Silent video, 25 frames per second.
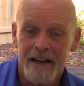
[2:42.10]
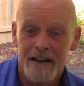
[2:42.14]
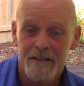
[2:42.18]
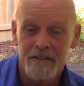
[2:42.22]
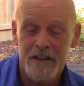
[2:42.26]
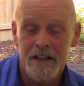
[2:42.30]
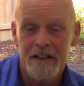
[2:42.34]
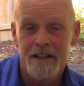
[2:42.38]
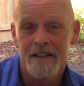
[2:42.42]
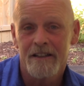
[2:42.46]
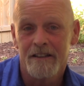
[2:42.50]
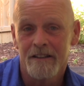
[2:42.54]
if
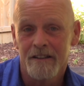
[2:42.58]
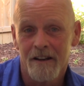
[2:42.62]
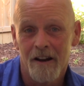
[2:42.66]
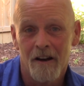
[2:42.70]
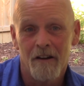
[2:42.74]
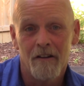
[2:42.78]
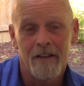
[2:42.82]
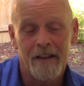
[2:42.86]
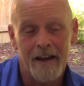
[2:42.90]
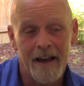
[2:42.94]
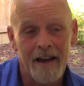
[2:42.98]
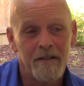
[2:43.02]
you didn't
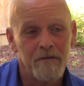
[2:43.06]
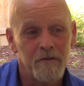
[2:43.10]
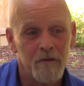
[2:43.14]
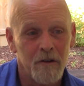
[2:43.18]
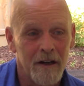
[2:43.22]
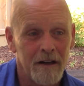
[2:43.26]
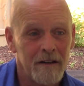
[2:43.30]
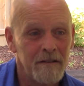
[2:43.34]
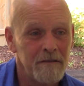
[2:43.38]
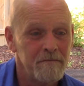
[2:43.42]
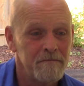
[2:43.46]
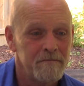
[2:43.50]
know that,
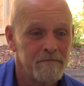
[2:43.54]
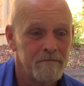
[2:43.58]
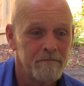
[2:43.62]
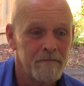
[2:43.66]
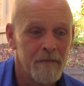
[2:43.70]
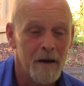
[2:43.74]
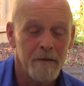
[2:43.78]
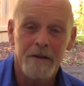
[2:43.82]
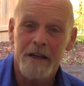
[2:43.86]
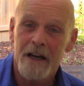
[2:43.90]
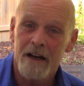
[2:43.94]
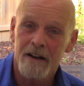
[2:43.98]
well,
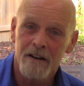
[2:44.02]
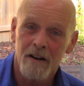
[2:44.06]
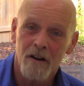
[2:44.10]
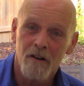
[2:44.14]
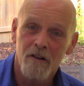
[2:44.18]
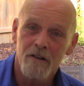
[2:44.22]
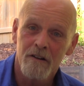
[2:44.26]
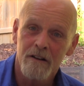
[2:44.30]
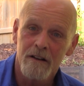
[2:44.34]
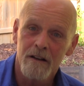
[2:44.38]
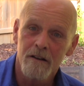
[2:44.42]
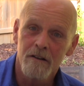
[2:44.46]
maybe you ought to
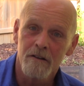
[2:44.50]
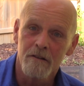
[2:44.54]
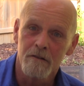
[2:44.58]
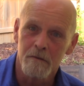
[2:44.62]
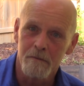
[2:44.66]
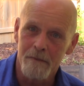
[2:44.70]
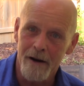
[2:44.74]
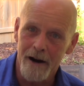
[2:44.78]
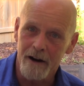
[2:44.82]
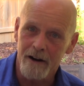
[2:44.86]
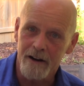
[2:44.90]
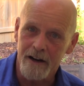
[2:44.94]
learn a little
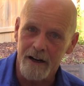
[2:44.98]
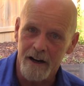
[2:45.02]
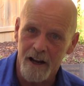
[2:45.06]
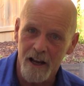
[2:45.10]
American